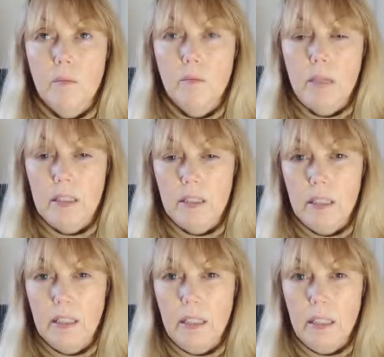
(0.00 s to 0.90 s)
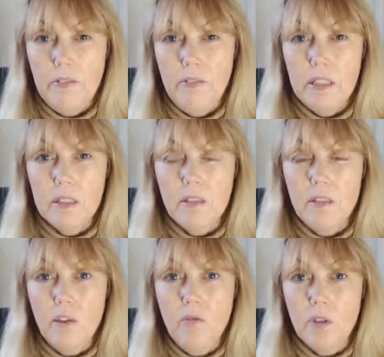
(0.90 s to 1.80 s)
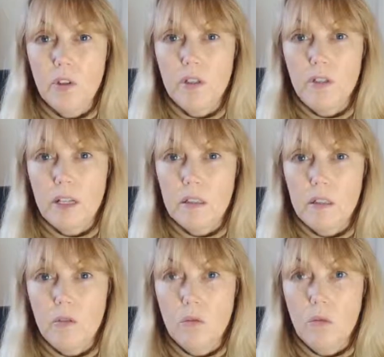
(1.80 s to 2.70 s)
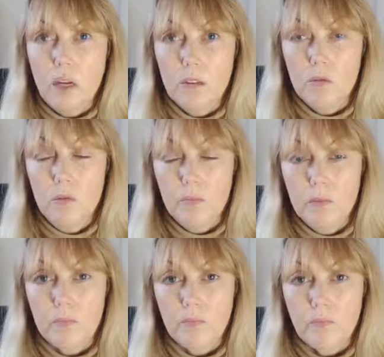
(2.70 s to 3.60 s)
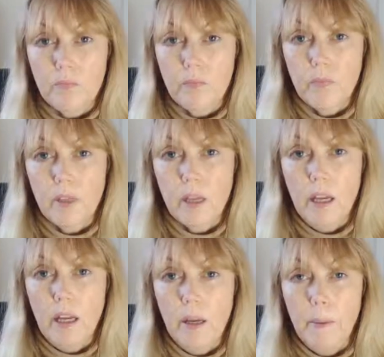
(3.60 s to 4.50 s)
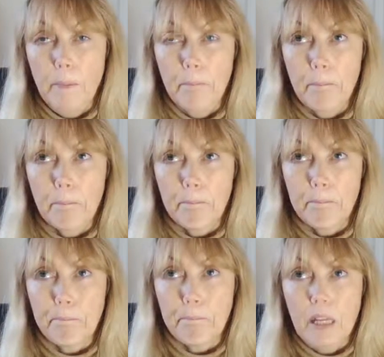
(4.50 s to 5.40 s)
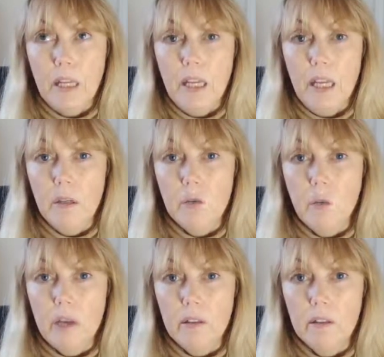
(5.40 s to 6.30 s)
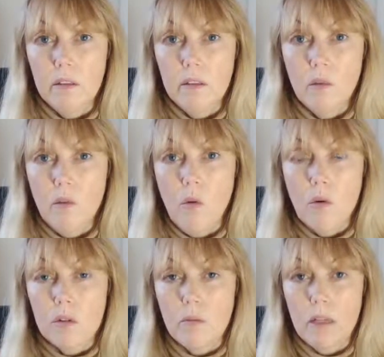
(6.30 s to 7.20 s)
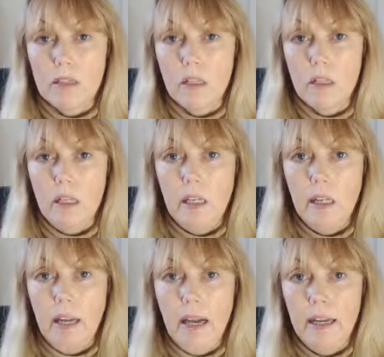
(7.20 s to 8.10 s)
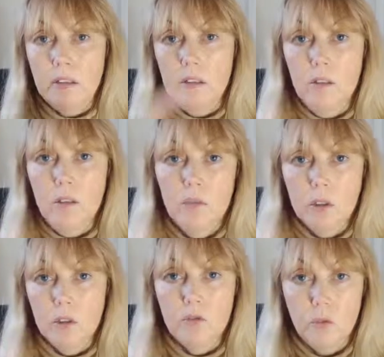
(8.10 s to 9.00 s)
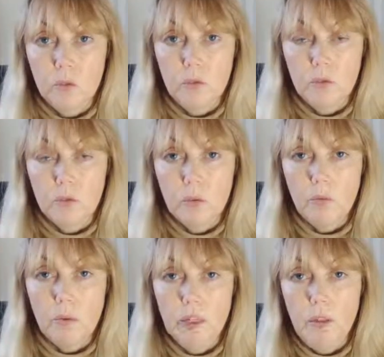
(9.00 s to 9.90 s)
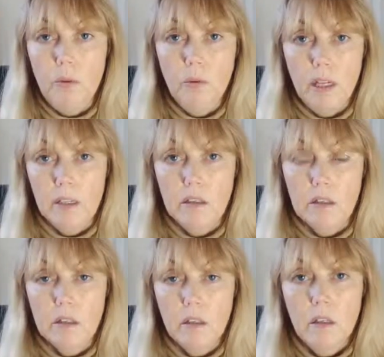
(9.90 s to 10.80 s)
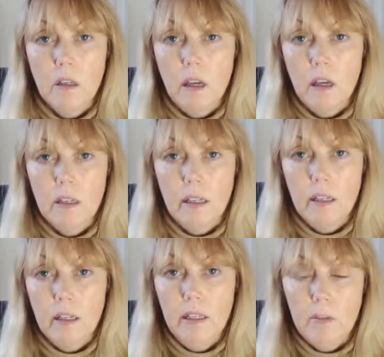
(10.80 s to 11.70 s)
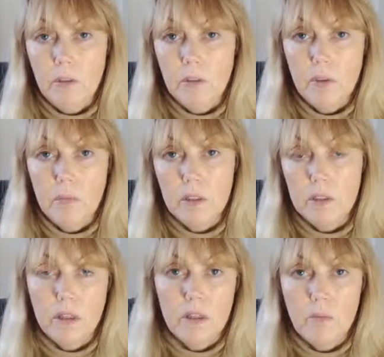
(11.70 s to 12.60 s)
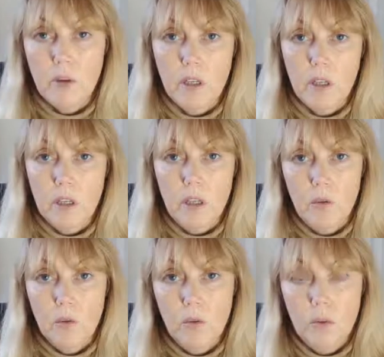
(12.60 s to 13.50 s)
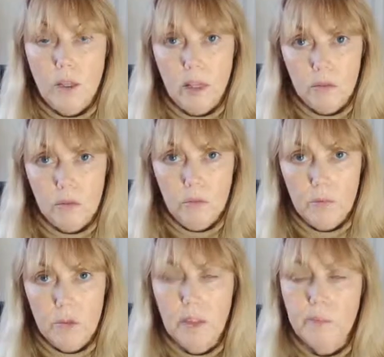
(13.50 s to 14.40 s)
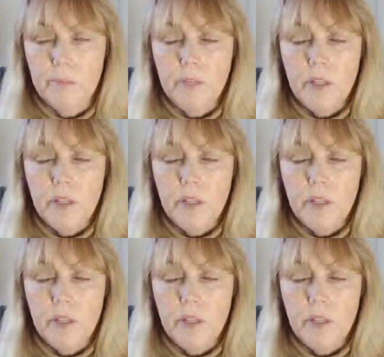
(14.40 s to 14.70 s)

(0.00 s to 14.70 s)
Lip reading: basically, if it doesn't think you've got enough ads in your ad groups, it will automatically add new ones for you. So it'll write new ads and then enable them and set them running in your ad groups. Now,